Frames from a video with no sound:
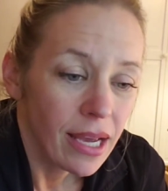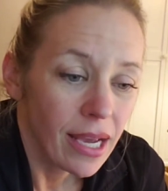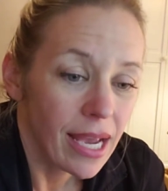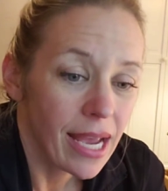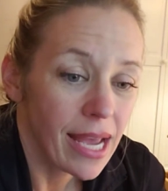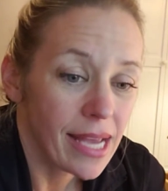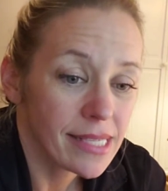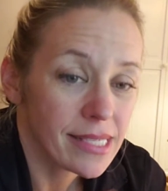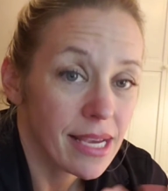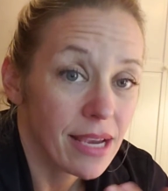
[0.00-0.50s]

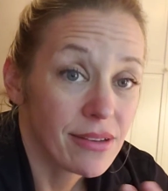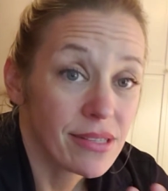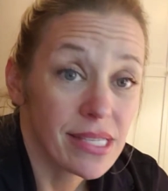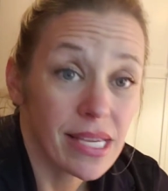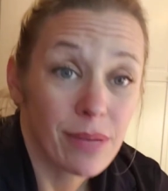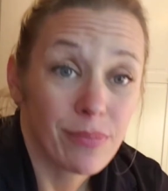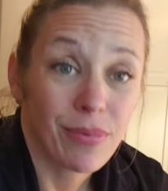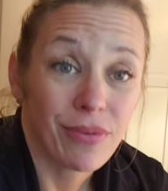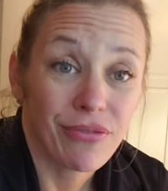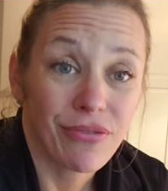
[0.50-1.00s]
As I
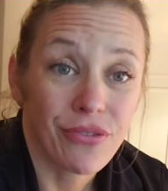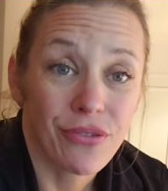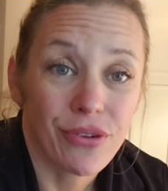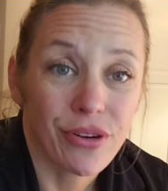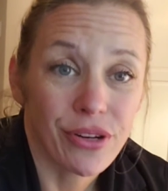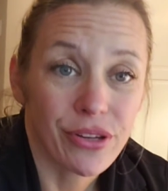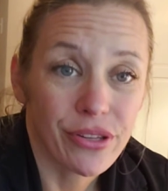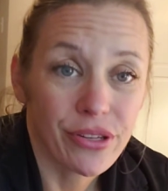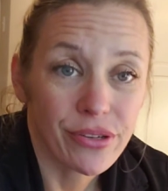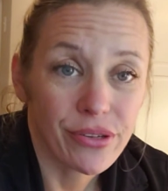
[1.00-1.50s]
said
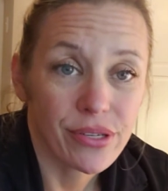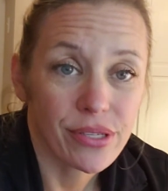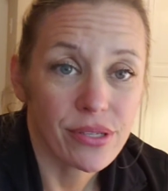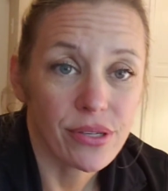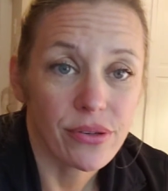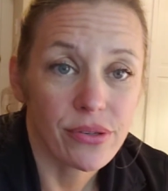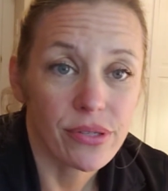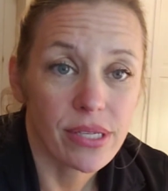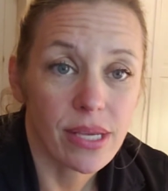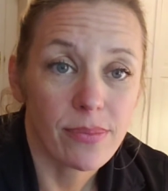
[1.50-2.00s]
before, there is
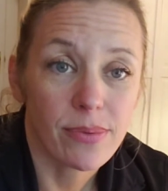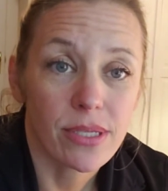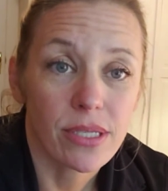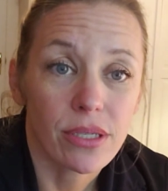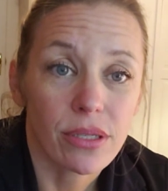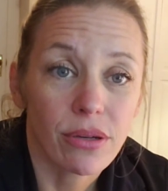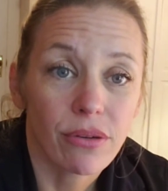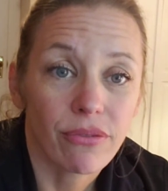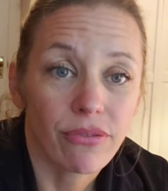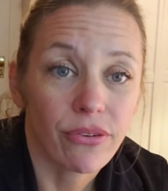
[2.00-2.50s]
no
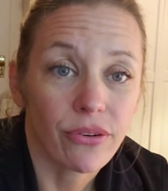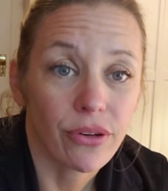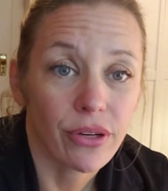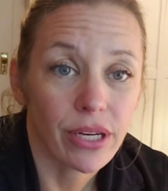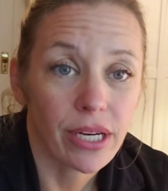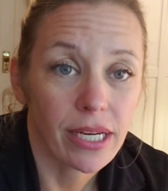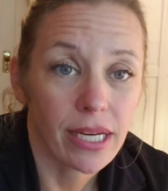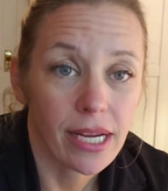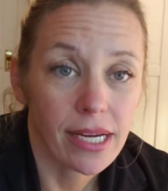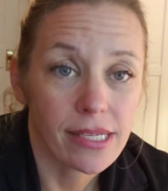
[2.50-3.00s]
substitute for
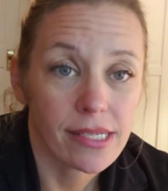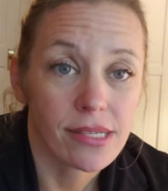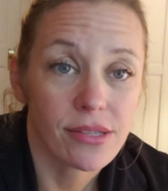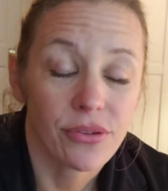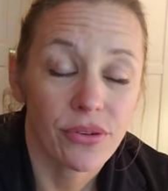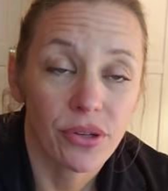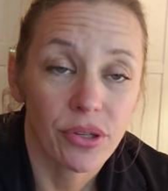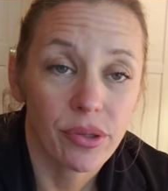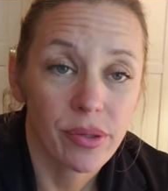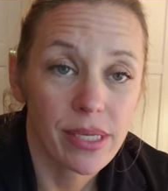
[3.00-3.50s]
a nice
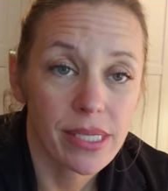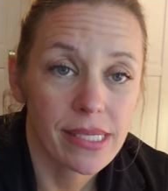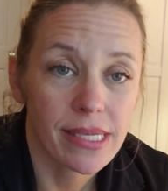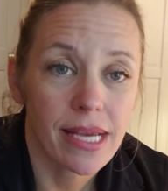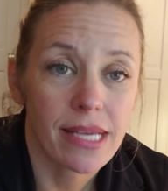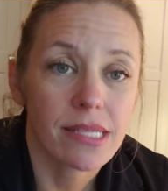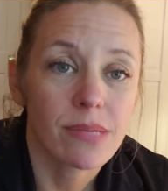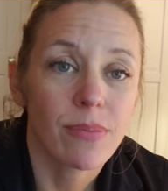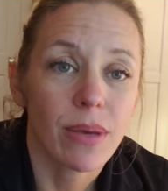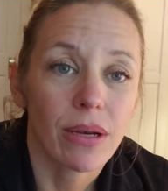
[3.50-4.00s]
thorough
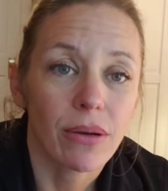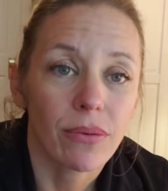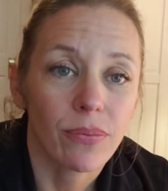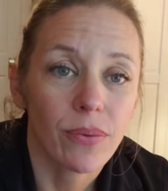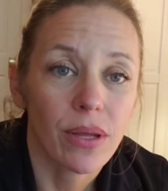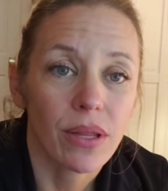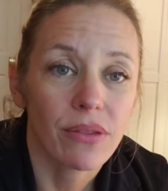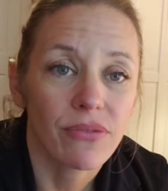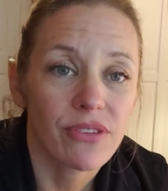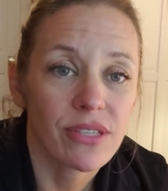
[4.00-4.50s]
assessment
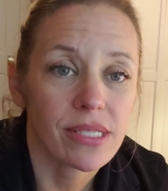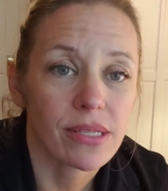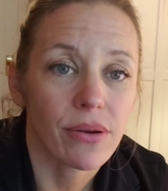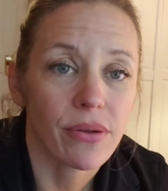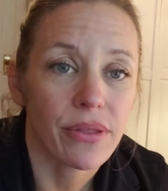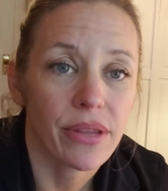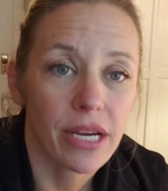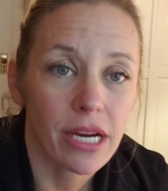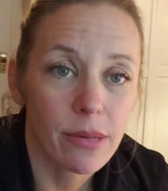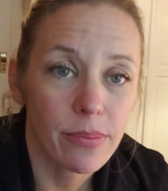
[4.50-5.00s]
with physical
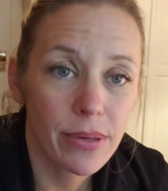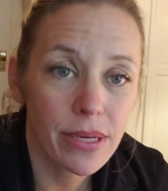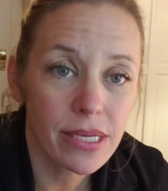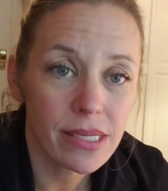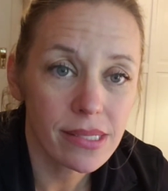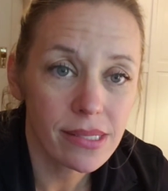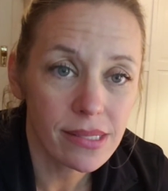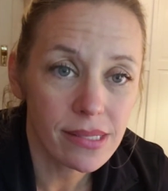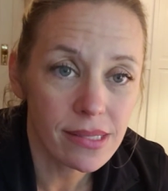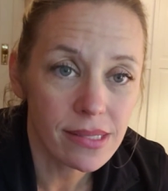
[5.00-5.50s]

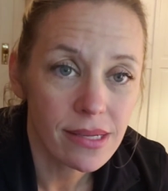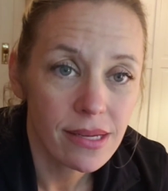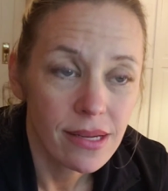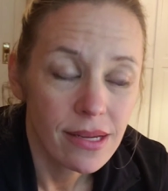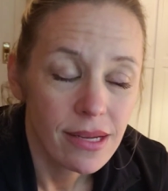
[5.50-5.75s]
therapists.